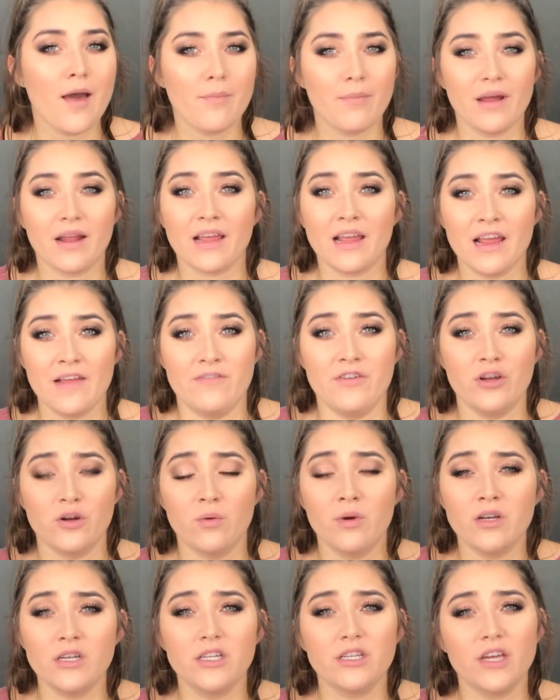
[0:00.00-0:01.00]
But if you're
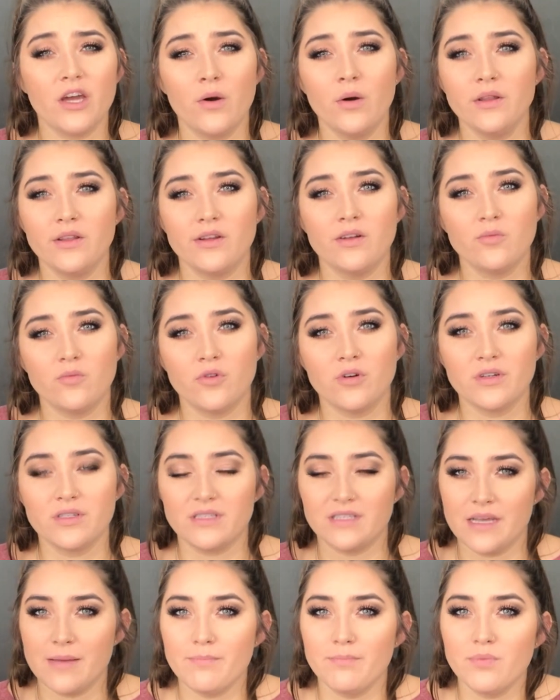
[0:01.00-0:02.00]
wanting to go a little more
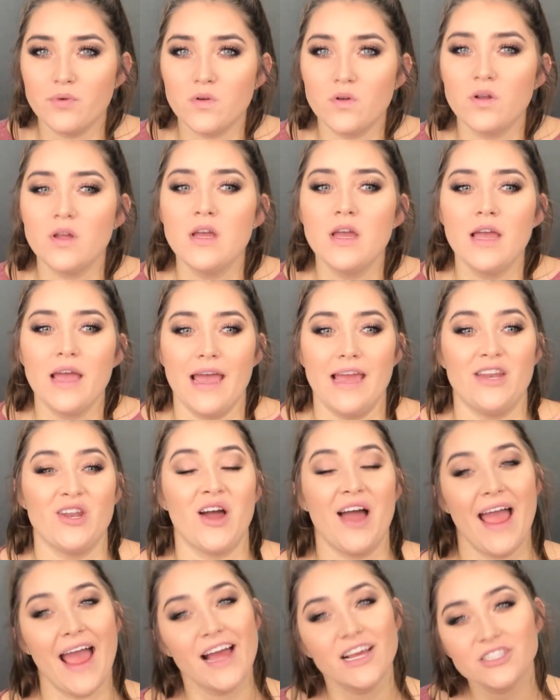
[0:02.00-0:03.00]
simple and
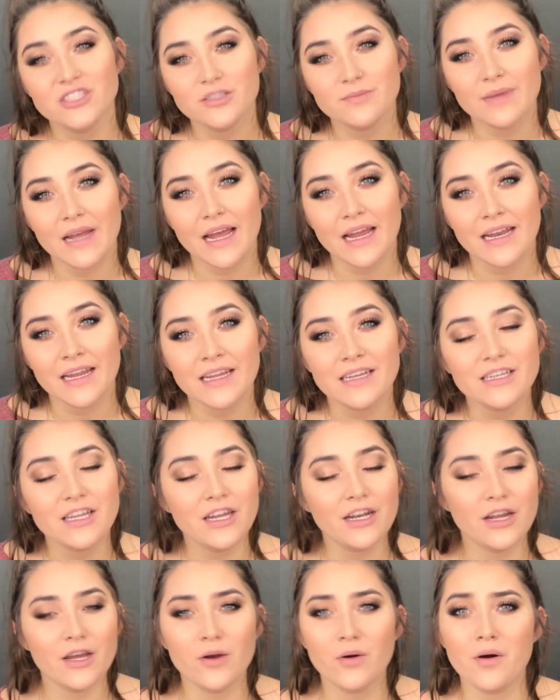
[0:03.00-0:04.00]
not as dramatic,
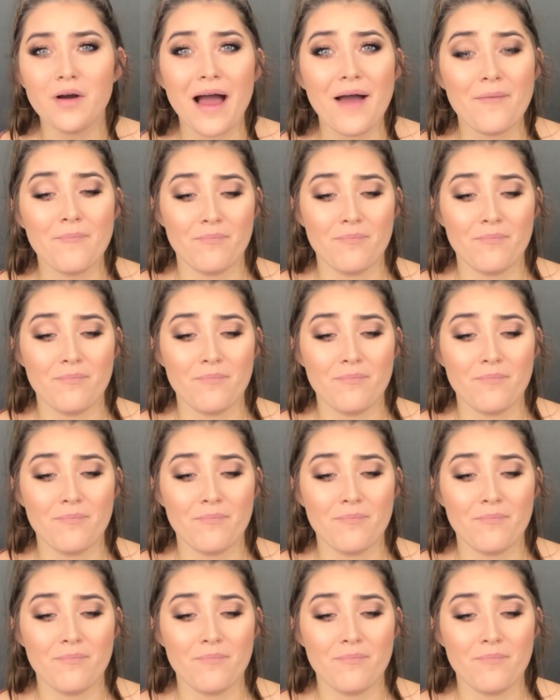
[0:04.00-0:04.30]
you know,